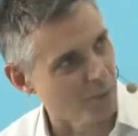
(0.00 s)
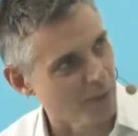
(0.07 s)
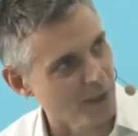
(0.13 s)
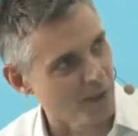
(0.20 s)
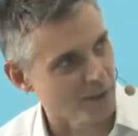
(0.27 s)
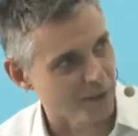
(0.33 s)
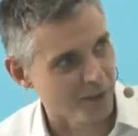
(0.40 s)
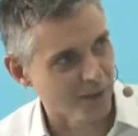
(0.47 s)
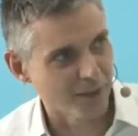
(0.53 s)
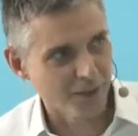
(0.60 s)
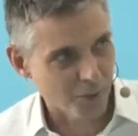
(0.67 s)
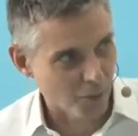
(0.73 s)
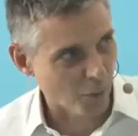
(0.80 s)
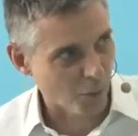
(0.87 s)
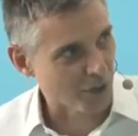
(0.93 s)
and we
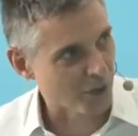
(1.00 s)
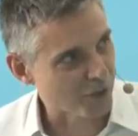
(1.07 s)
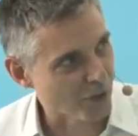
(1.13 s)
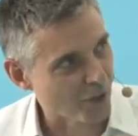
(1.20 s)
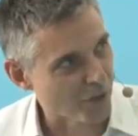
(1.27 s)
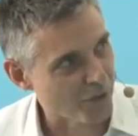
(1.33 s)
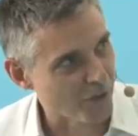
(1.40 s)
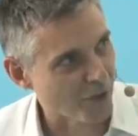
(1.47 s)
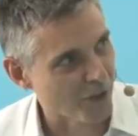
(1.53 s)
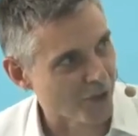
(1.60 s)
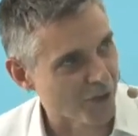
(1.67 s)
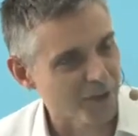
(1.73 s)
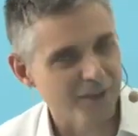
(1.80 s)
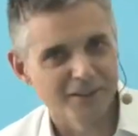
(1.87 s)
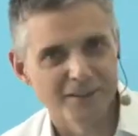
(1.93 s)
could go
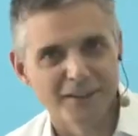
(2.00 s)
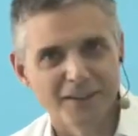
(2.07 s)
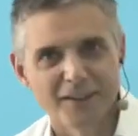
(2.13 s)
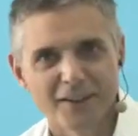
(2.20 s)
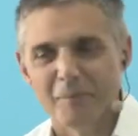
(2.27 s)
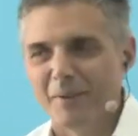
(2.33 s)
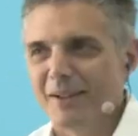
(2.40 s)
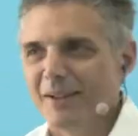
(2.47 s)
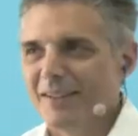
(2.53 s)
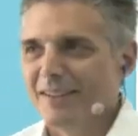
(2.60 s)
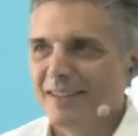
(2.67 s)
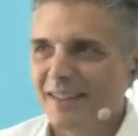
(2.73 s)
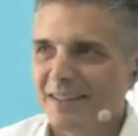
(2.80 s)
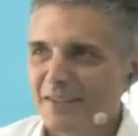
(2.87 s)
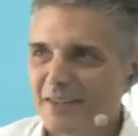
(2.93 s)
further
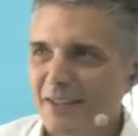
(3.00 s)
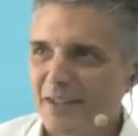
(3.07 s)
in